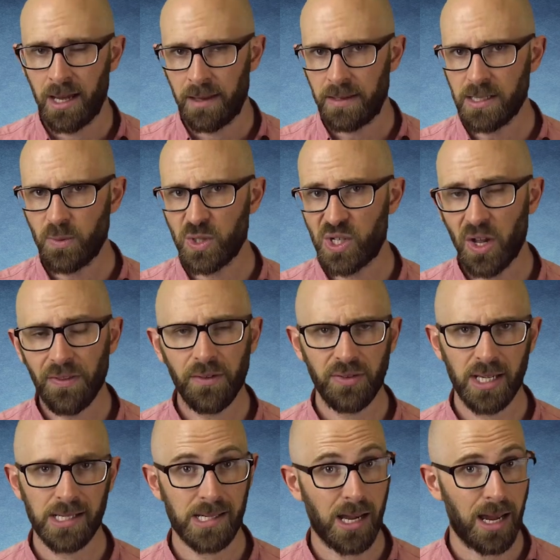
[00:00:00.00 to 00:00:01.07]
This was not the
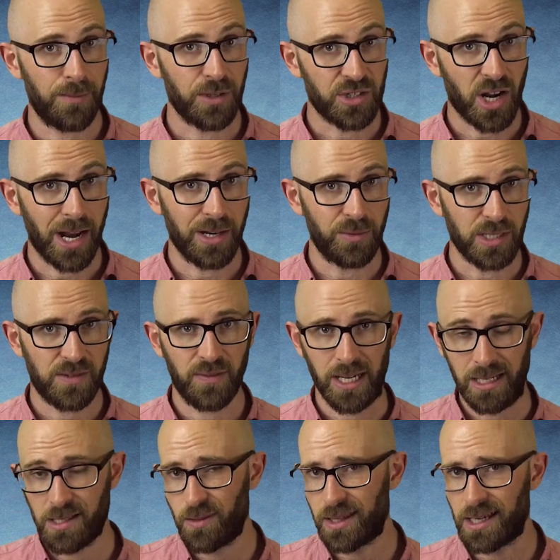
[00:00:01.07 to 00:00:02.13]
first time China was
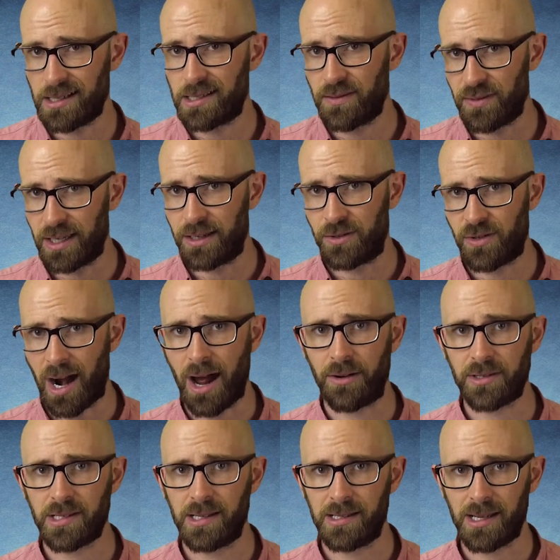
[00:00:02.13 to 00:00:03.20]
faced with a severe
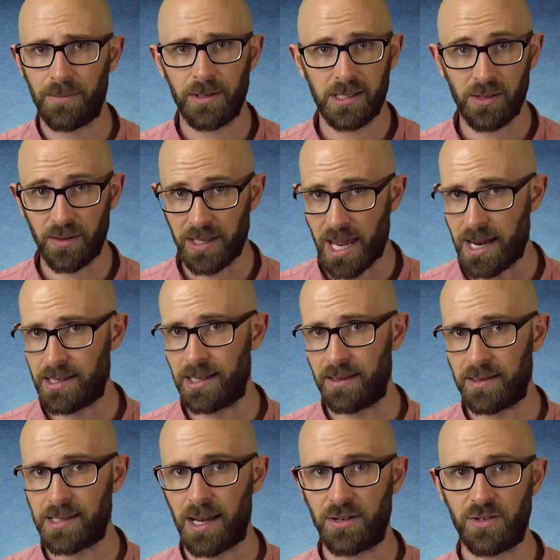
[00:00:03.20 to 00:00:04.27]
drought, and up until the
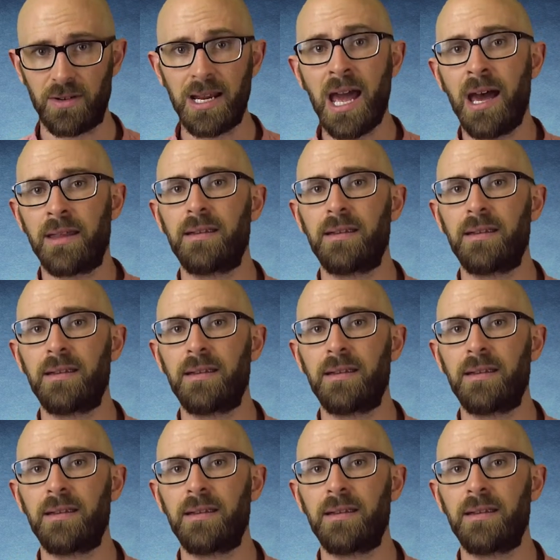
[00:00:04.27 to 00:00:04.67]
eighteenth century,